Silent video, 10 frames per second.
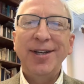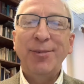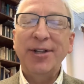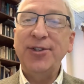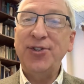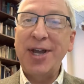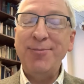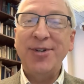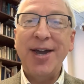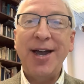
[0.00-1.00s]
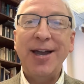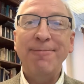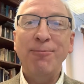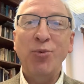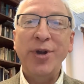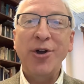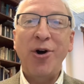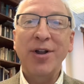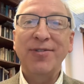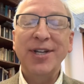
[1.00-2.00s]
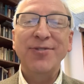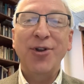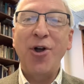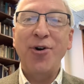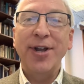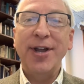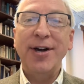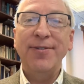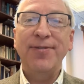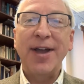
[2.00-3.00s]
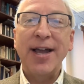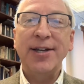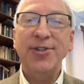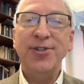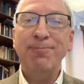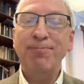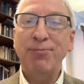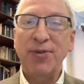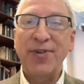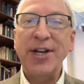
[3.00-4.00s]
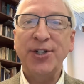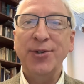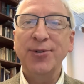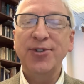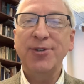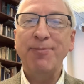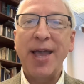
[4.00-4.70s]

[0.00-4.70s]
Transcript: But at the same time, we all have lived long enough as professionals,